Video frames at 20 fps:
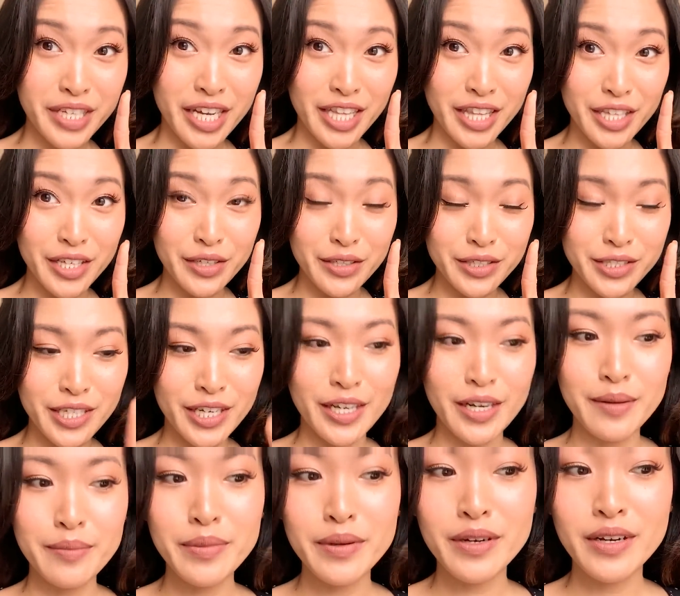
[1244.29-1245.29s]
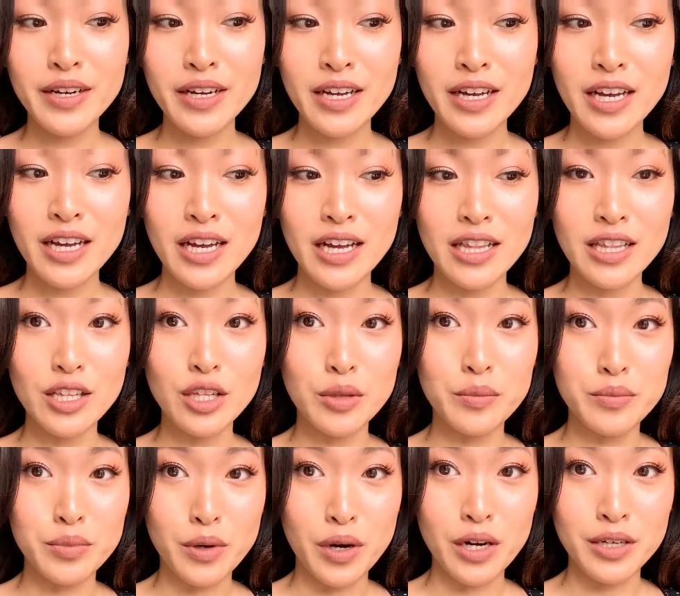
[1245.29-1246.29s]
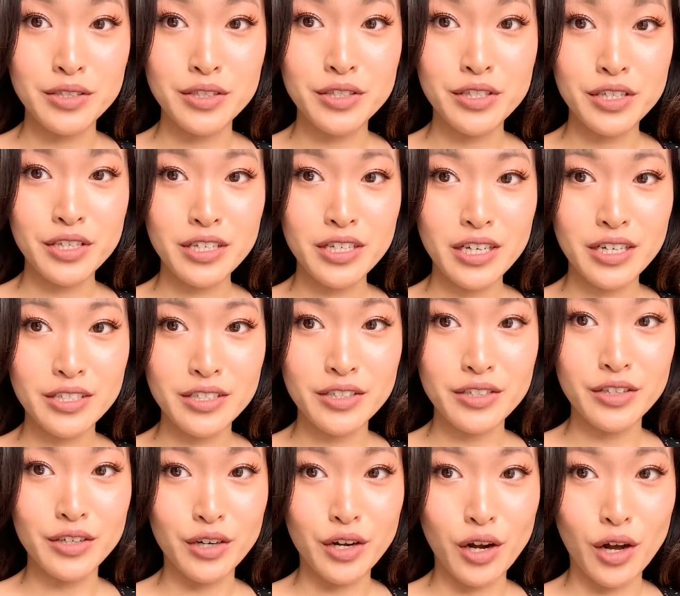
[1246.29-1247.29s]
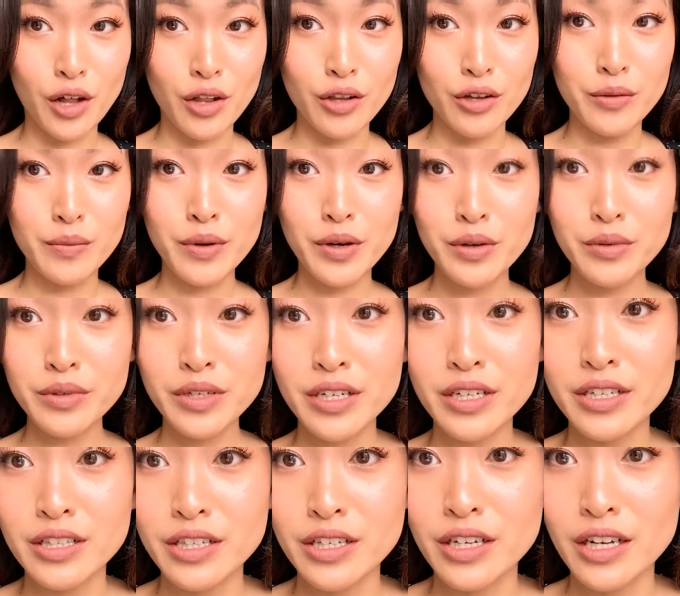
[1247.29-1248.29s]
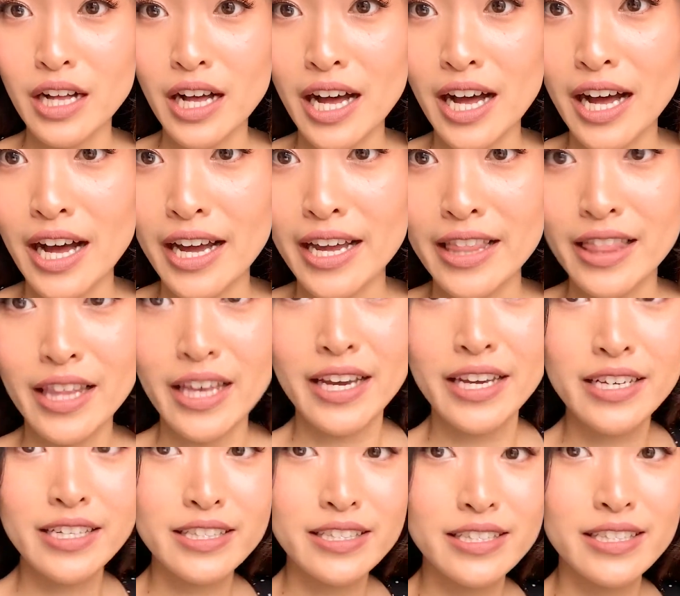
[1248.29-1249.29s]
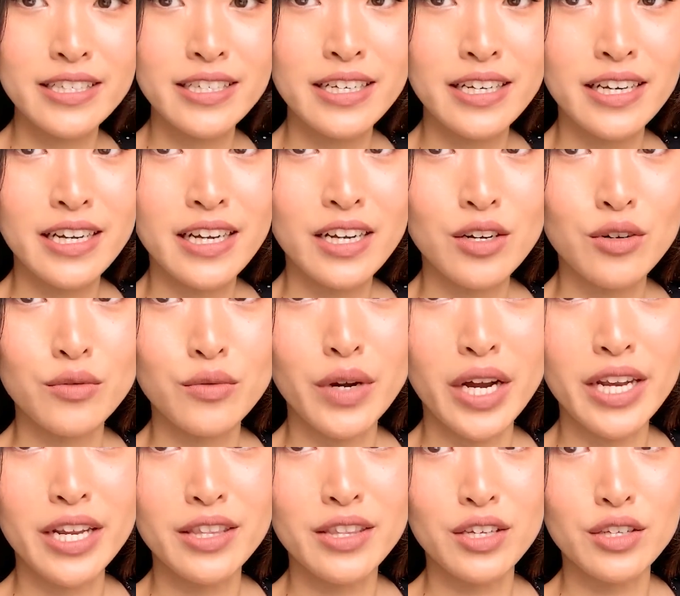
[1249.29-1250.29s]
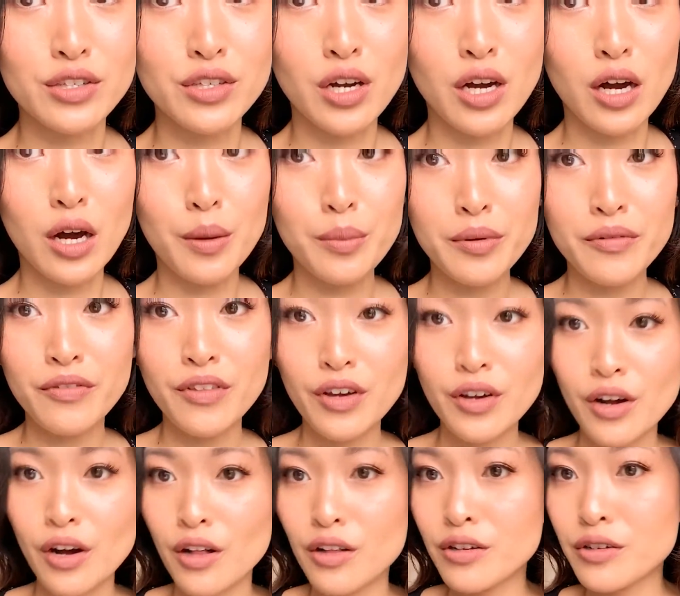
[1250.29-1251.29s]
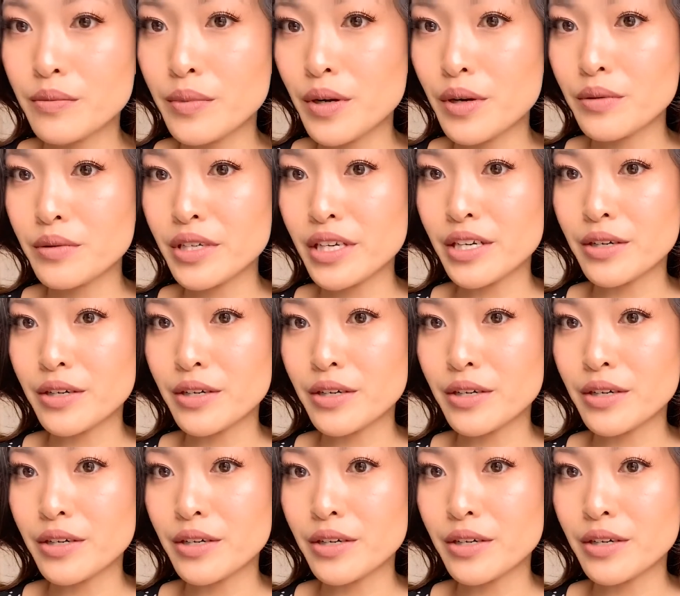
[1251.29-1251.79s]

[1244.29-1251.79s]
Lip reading: a little tip, a little bronzer under the collarbone and a little highlight right at the top of the collarbone.